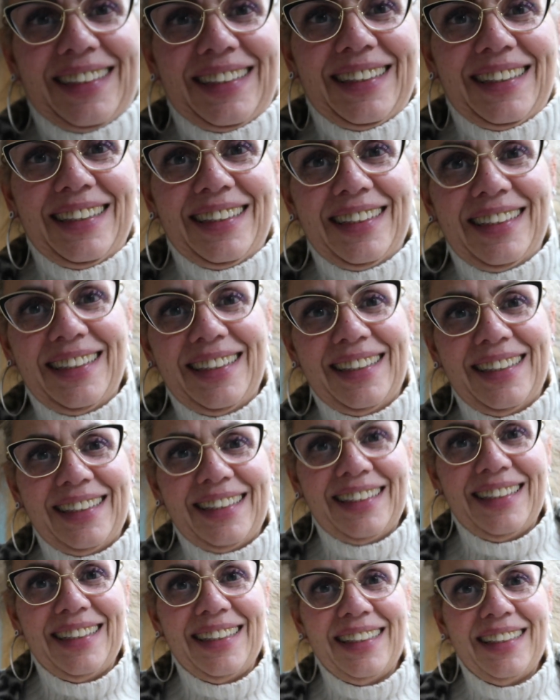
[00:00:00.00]
that says that, and then are you
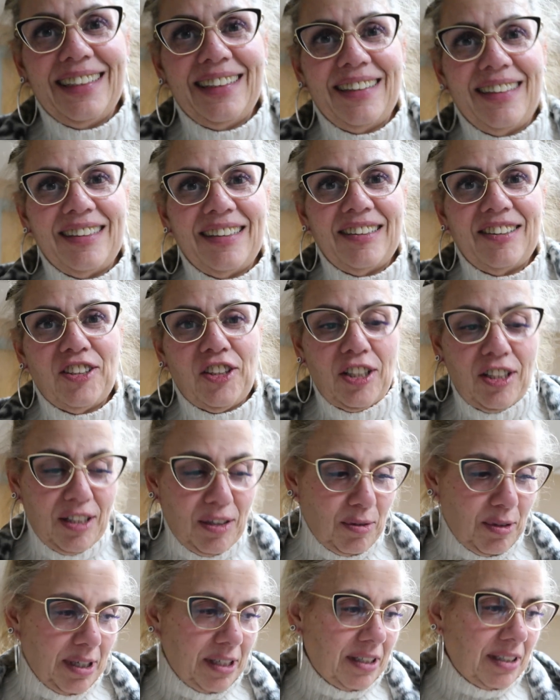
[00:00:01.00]
going to wear it all day? Sure,
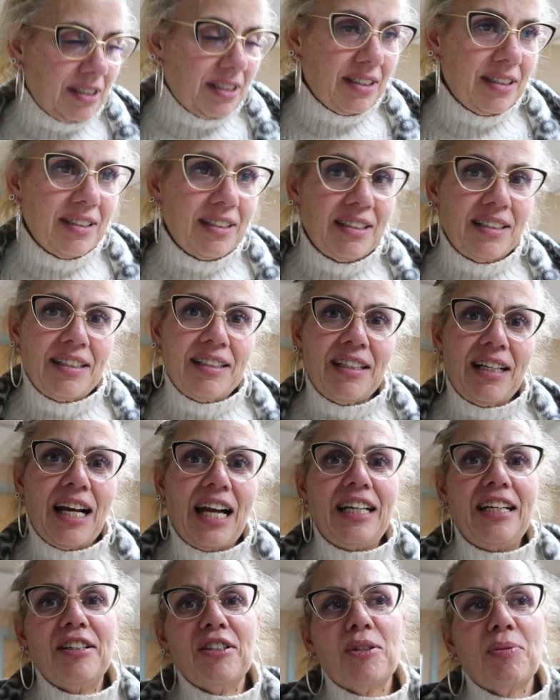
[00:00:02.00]
I'll wear it. Loving.
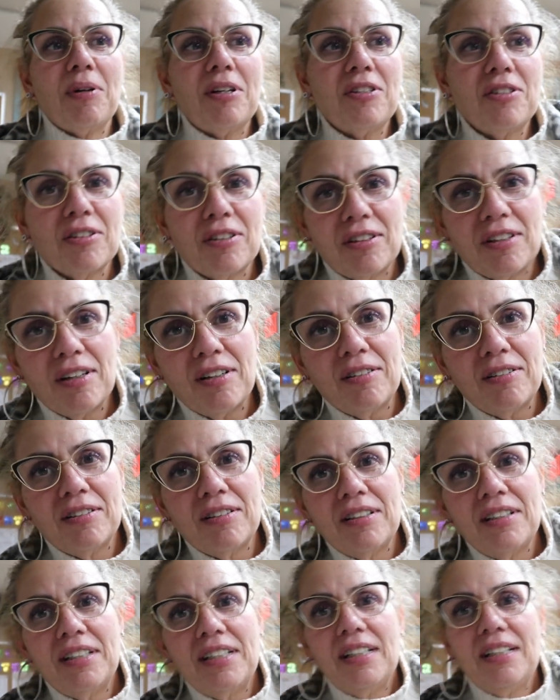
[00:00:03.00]
I need a sweatshirt, though
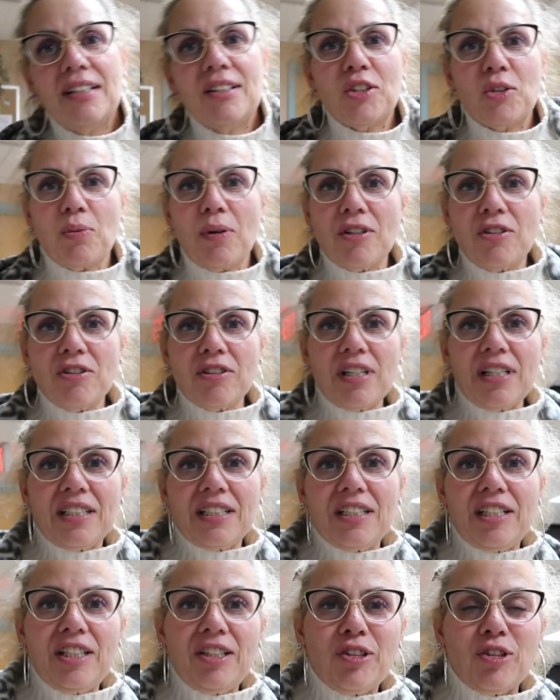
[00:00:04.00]
sweatshirt and
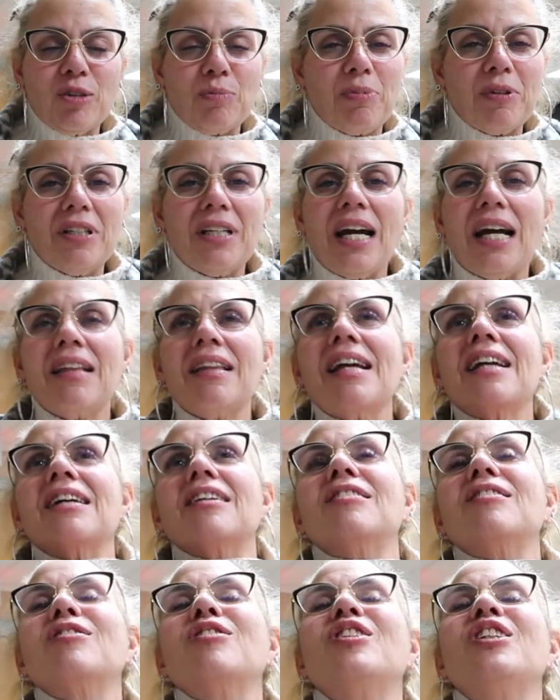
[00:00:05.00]
a t-shirt, but not like
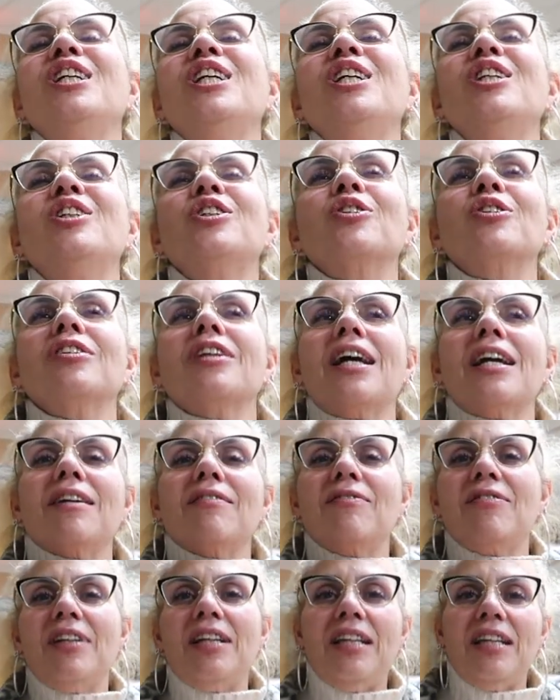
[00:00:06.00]
a t-shirt. No,
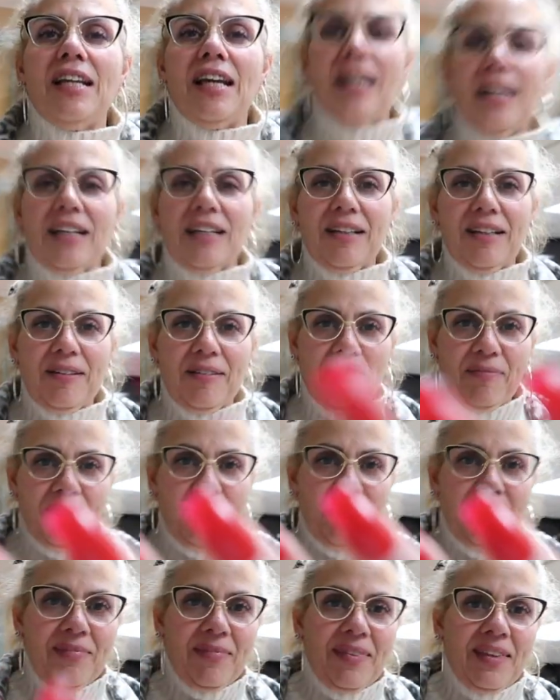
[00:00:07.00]
no, we don't do regular
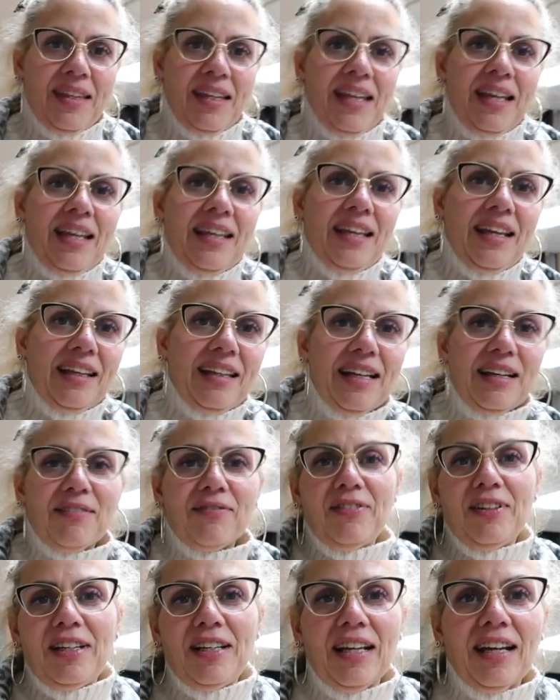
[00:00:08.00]
t-shirts here, honey. Yeah, like a
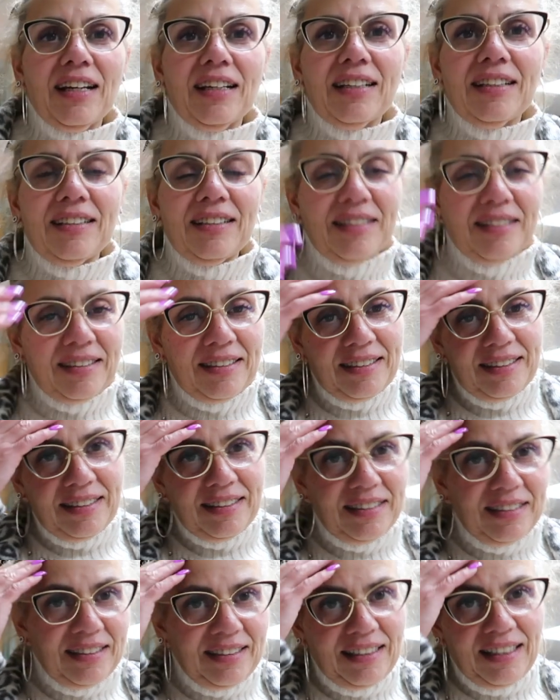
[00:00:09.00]
V-neck. We do like scoop
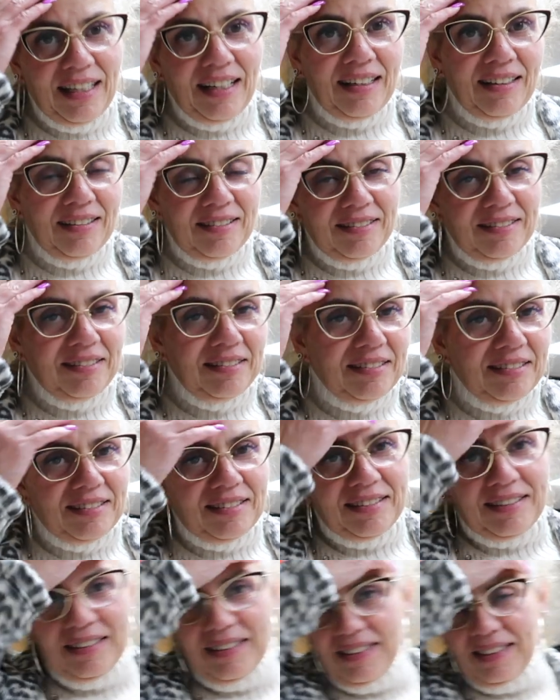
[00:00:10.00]
necks. Yeah. Or a
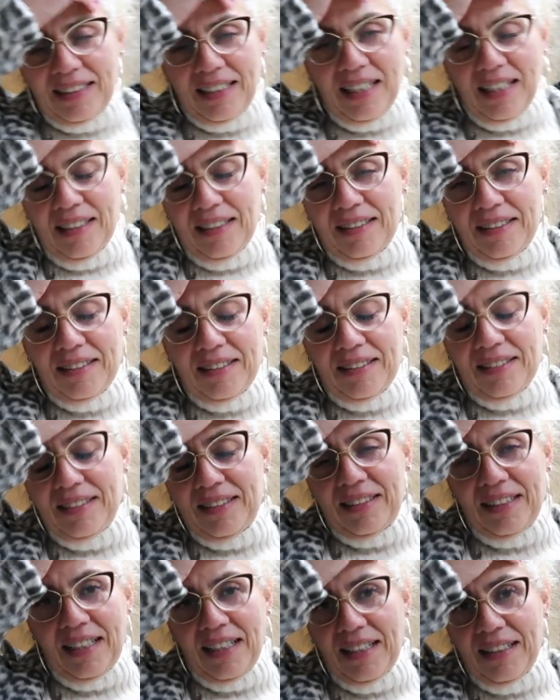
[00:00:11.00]
V-neck. Yeah. Yes.
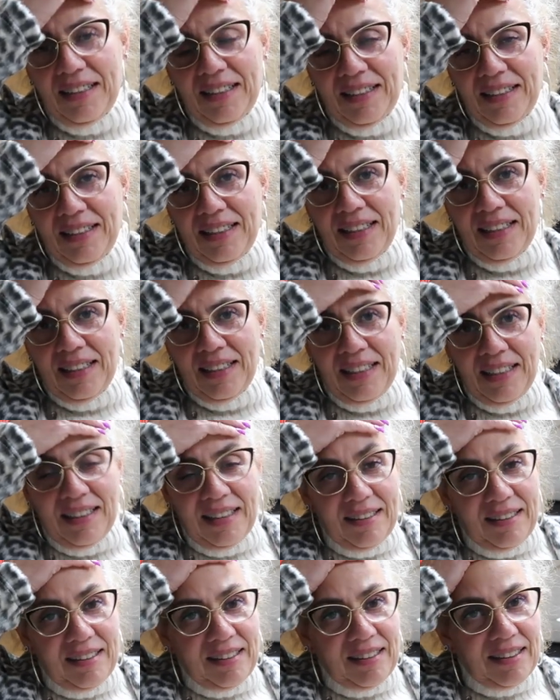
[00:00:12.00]
Yeah. Living
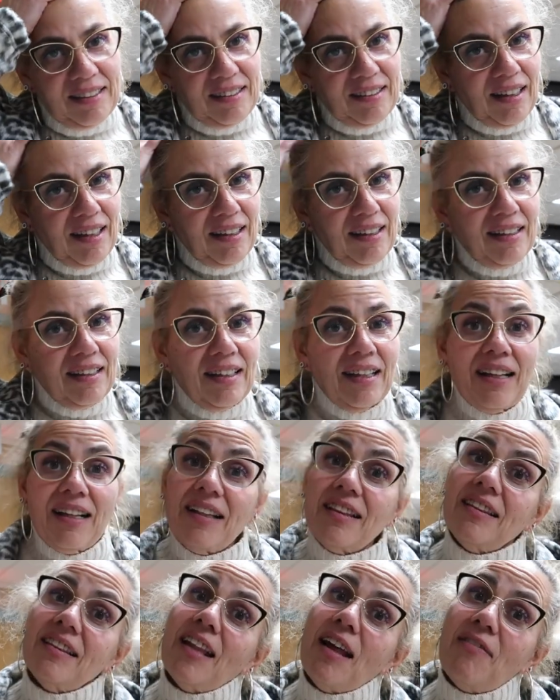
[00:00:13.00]
and
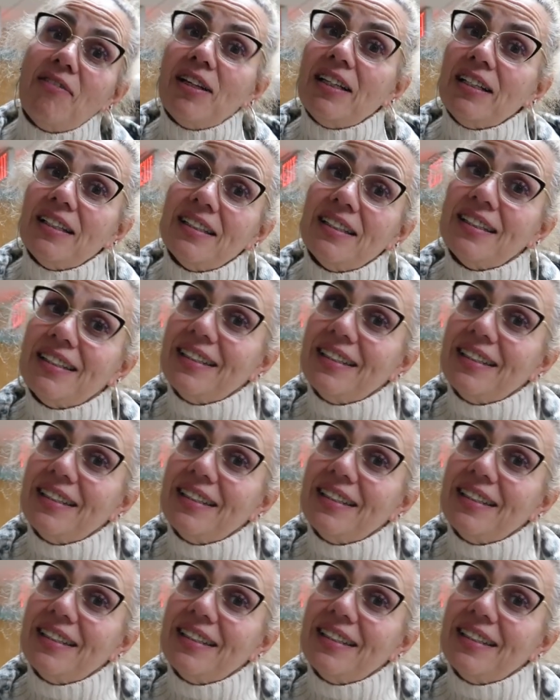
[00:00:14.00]
loving.